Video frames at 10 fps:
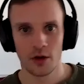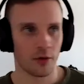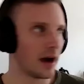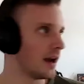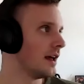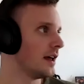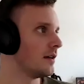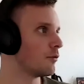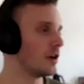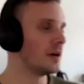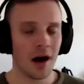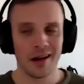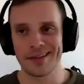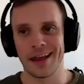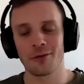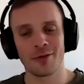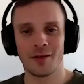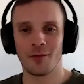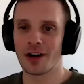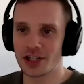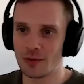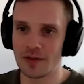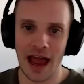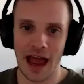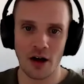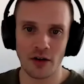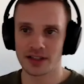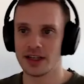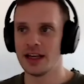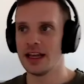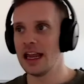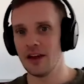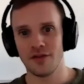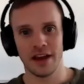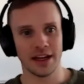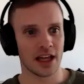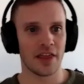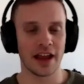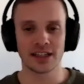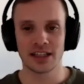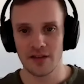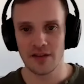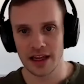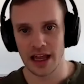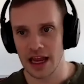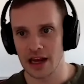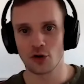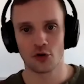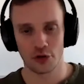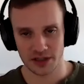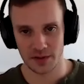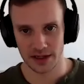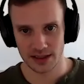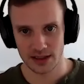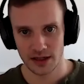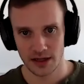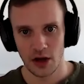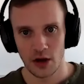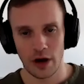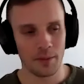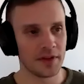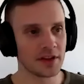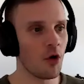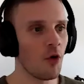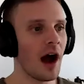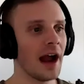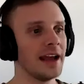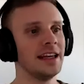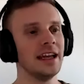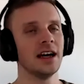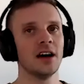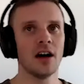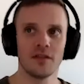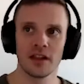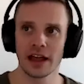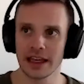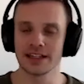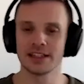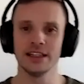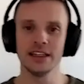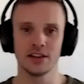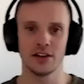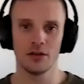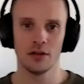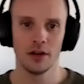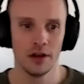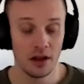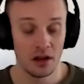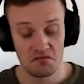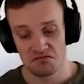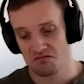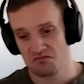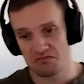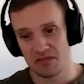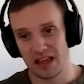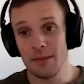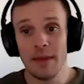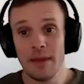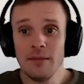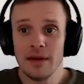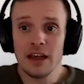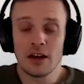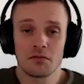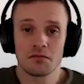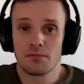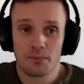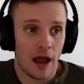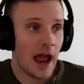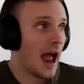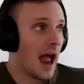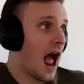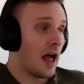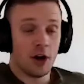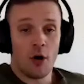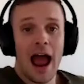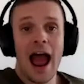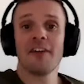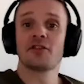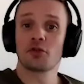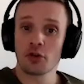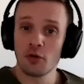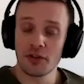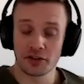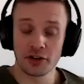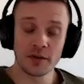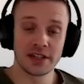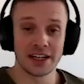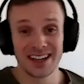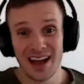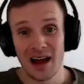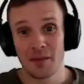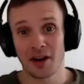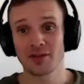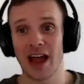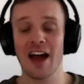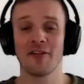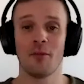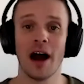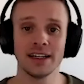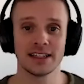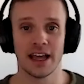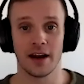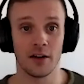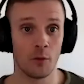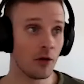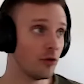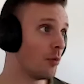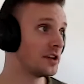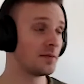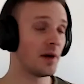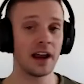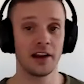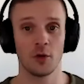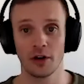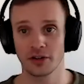mm-hmm. right? Remodeling, they don't really want you in the house if it's Thanksgiving and Christmas, right? Yeah. But this whole idea of like it's seasonal, it may be, ha- you know, half true with the circumstance, but also half mindset of, well, nobody's buying in the